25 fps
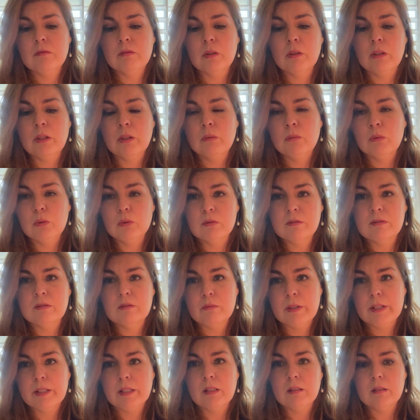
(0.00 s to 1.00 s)
voting rules
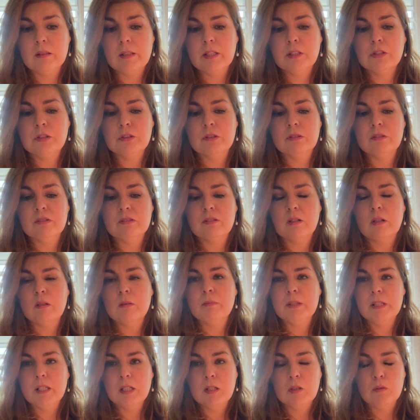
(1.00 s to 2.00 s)
and regulations are
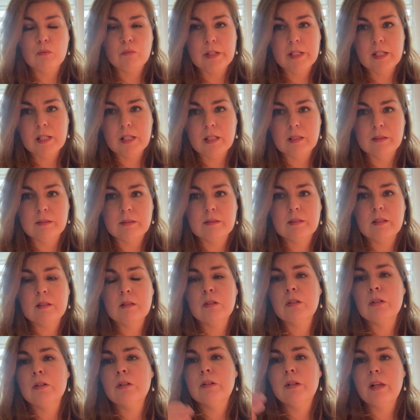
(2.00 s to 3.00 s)
being
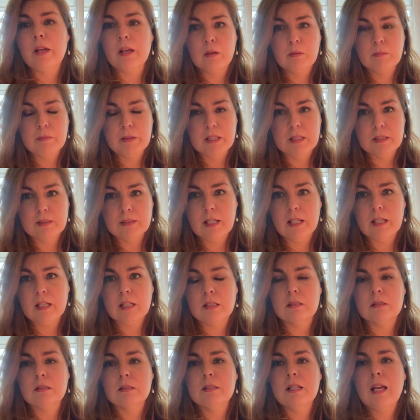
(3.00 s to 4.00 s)
reconsidered and are being
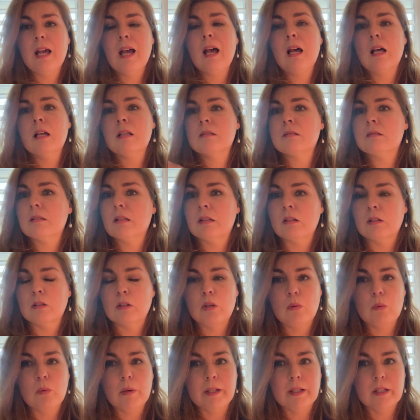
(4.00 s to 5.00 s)
taken to task and are
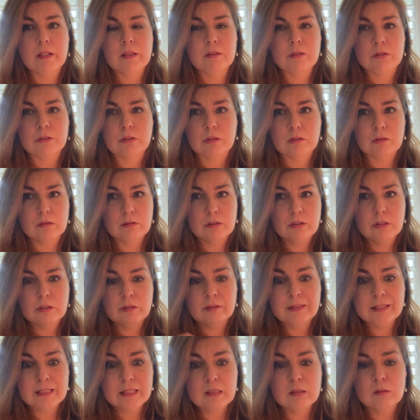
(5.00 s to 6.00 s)
going under
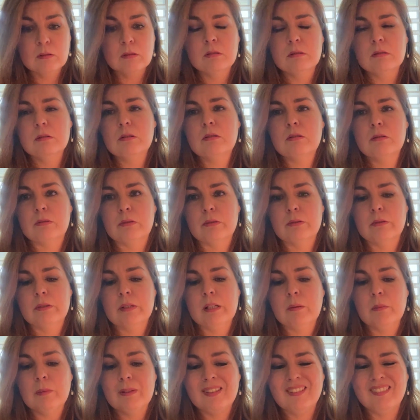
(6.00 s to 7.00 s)
legal
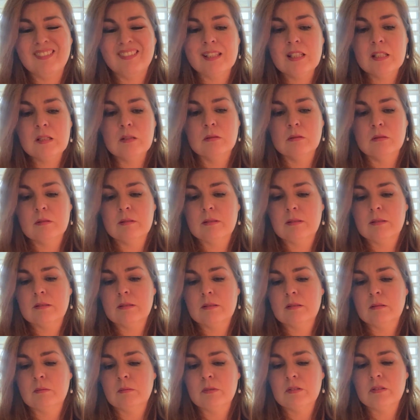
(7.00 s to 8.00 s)
scrutiny with the legal
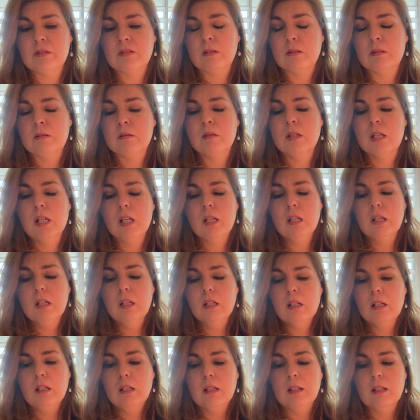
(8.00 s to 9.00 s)
system. So,
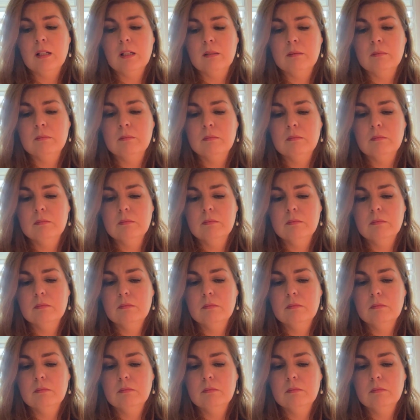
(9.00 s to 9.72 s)
um,